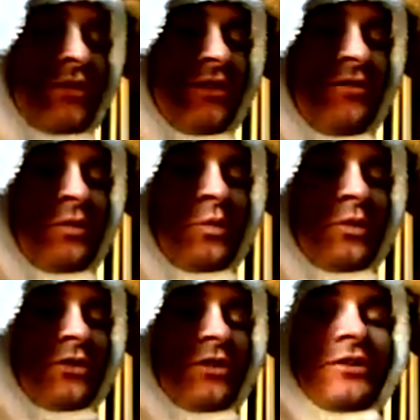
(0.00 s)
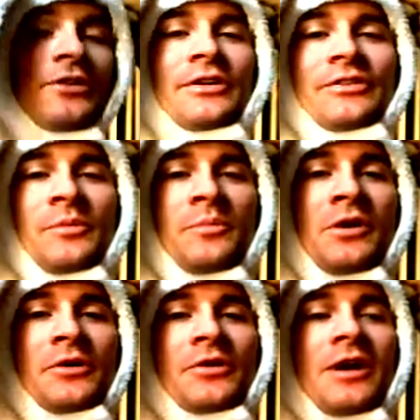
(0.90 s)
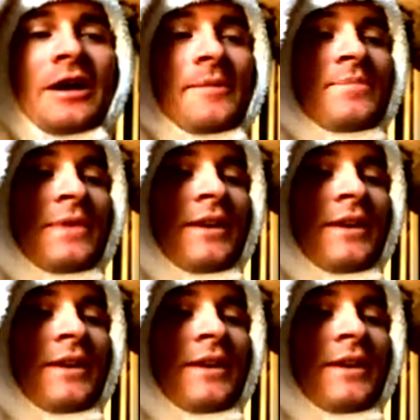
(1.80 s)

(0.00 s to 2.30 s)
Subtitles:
7 worst lyrics in punk rock.